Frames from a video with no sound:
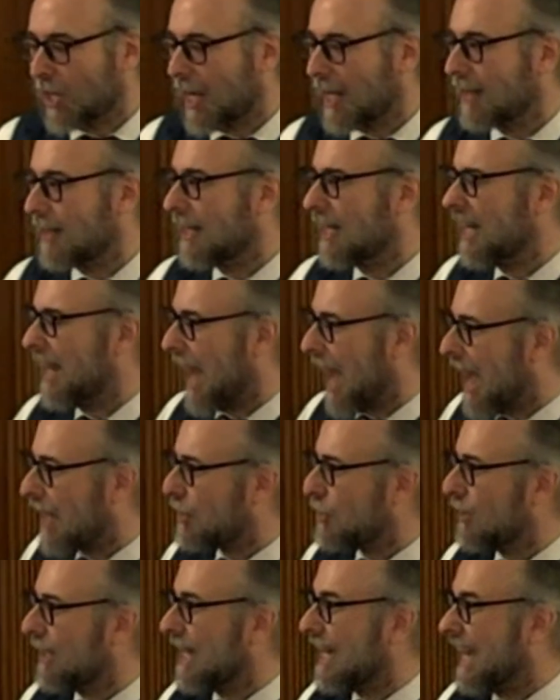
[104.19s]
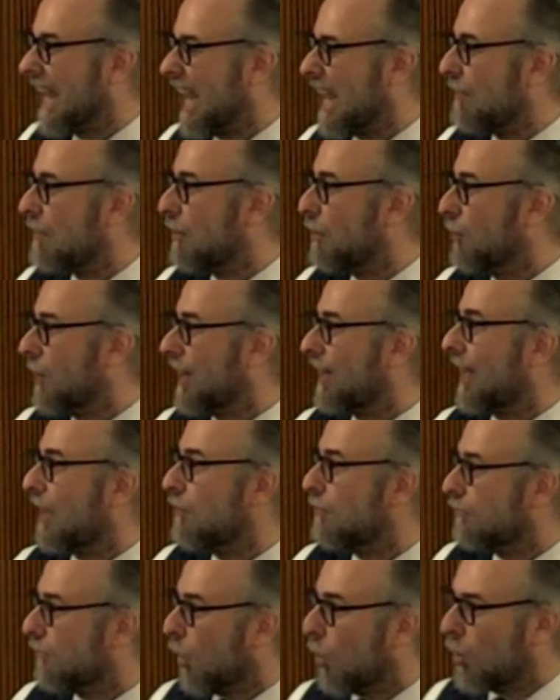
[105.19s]
that he actually gave it with a
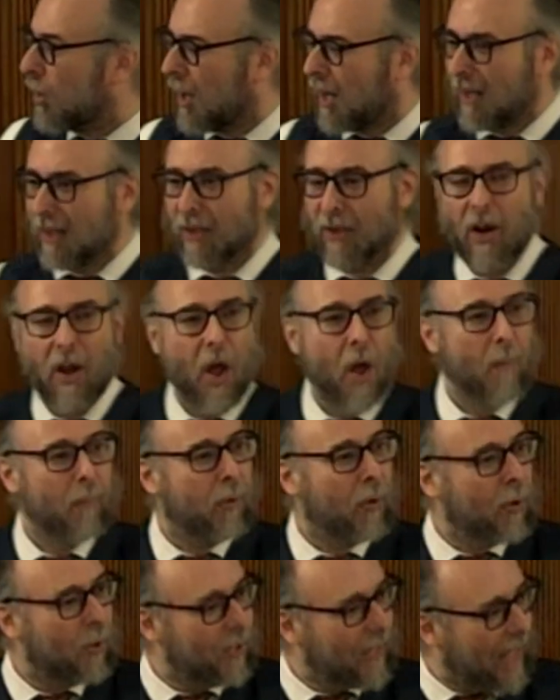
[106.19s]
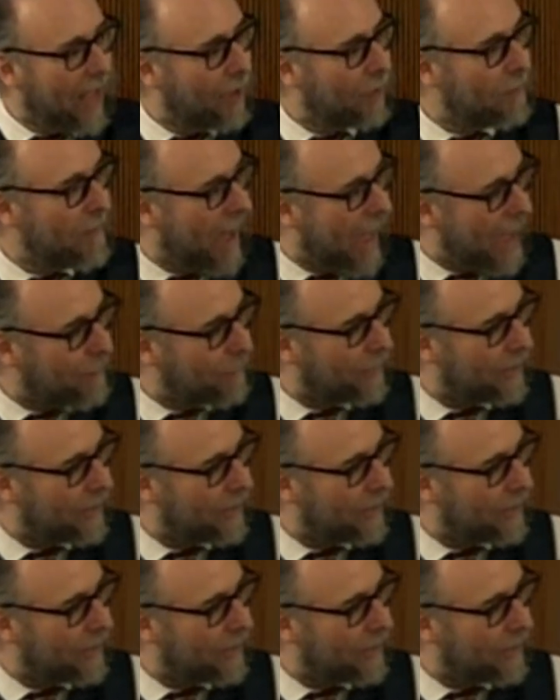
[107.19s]
full-color pull-out map.